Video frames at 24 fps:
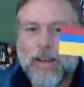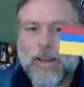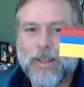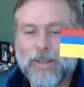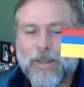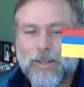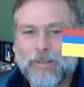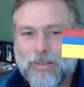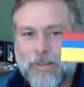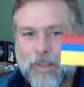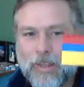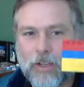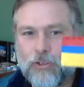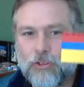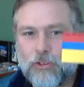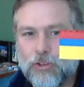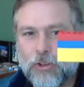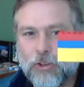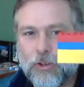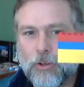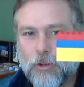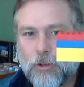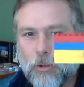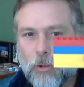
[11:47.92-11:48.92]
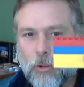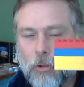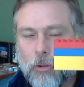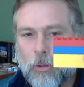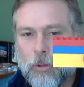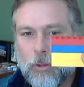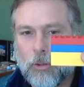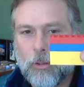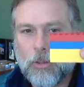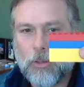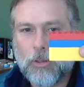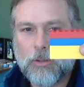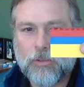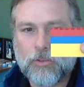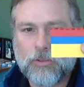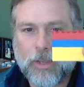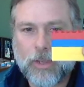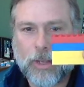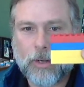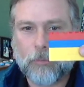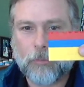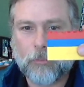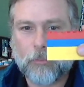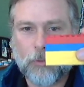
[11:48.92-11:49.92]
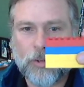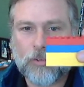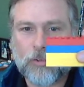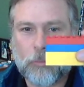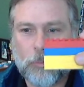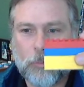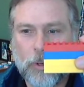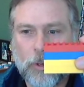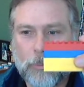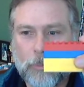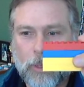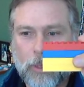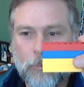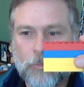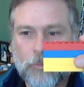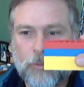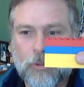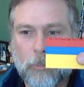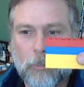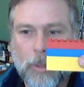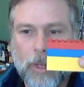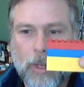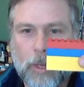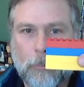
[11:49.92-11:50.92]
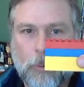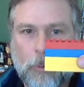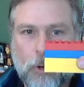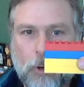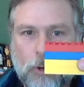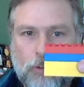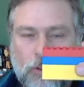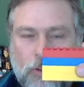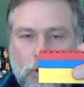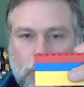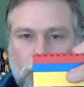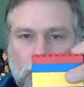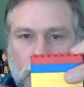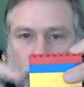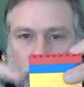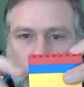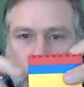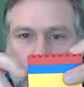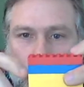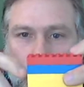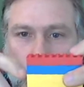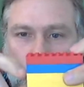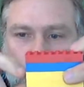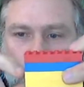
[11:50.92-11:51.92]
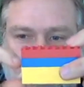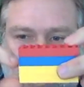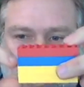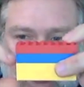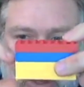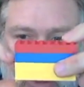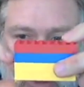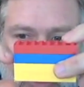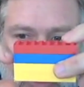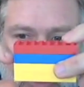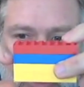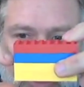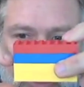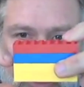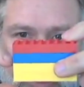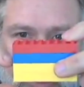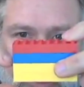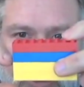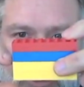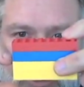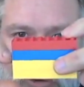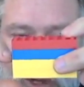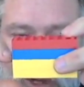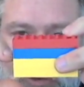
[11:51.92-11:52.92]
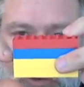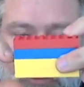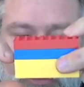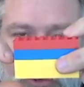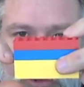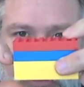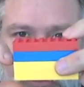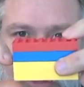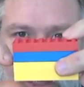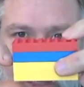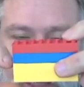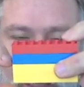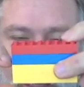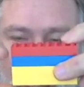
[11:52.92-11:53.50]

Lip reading: an additional set of risk premiums to make a purchase. So while the treasuries